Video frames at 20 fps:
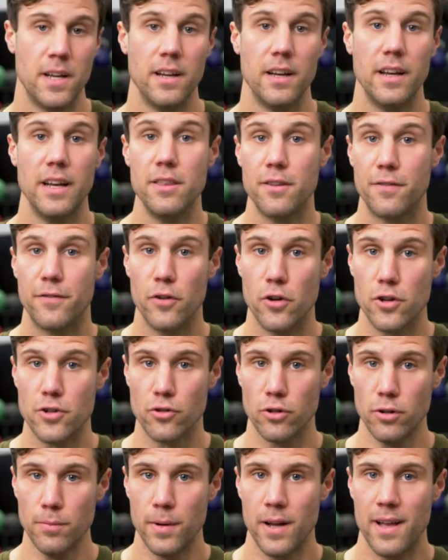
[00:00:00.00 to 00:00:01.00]
In the first
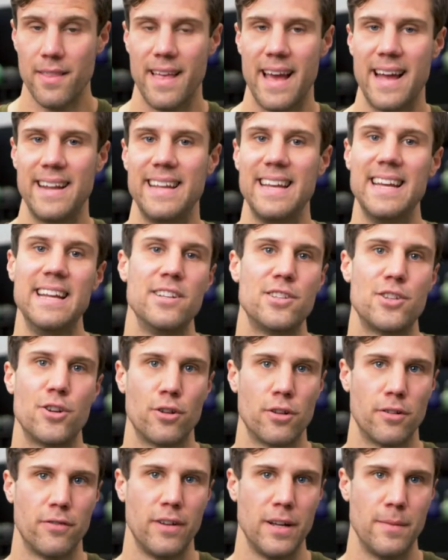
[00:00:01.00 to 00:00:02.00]
group, they had
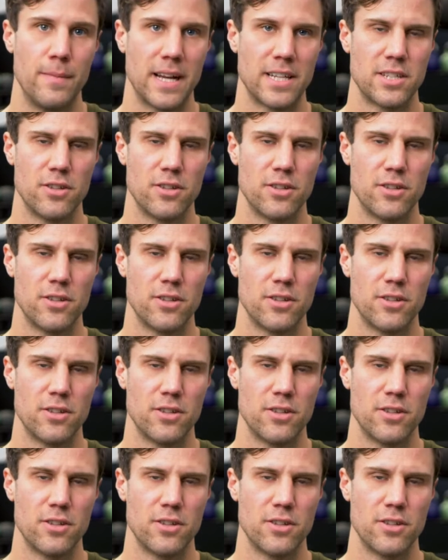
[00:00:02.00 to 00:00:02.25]
internal feedback,